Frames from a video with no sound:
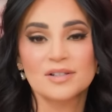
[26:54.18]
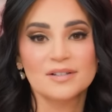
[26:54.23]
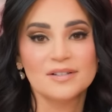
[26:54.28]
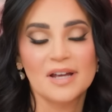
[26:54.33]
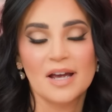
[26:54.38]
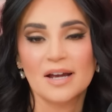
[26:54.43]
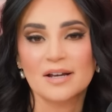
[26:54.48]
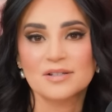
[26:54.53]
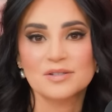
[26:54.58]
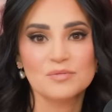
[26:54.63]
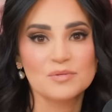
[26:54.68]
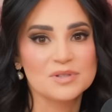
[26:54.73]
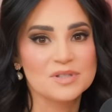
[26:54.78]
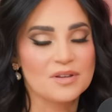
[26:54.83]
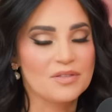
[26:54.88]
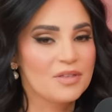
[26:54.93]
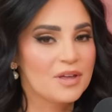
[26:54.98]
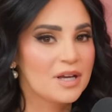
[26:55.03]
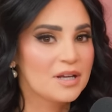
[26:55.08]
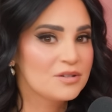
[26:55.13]
to text was
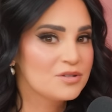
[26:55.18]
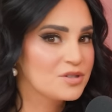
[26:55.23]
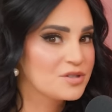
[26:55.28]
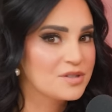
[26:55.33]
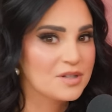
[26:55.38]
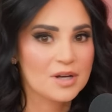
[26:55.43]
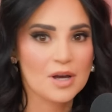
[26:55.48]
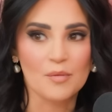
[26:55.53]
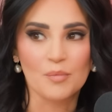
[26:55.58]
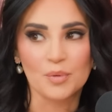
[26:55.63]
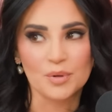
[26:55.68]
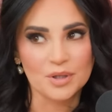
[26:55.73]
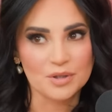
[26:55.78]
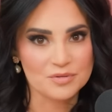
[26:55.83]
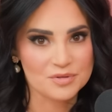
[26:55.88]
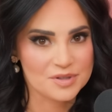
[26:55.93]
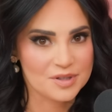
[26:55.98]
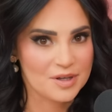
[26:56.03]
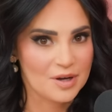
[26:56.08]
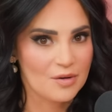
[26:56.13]
a thing just a couple
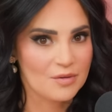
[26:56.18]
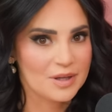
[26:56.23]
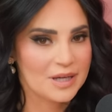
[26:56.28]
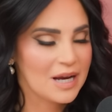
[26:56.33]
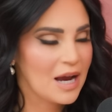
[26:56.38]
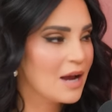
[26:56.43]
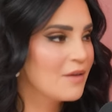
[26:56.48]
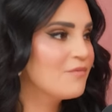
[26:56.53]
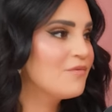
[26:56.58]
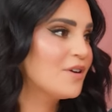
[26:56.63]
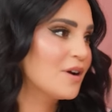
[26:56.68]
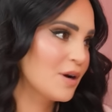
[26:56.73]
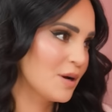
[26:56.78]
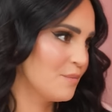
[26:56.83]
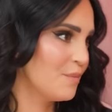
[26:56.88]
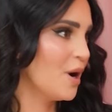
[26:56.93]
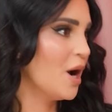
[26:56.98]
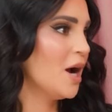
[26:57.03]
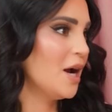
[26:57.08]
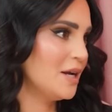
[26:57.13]
years ago. Like, I'm very
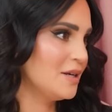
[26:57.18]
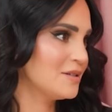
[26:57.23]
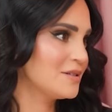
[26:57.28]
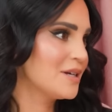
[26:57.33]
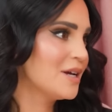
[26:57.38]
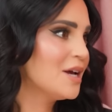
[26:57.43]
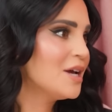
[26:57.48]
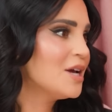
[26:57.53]
behind.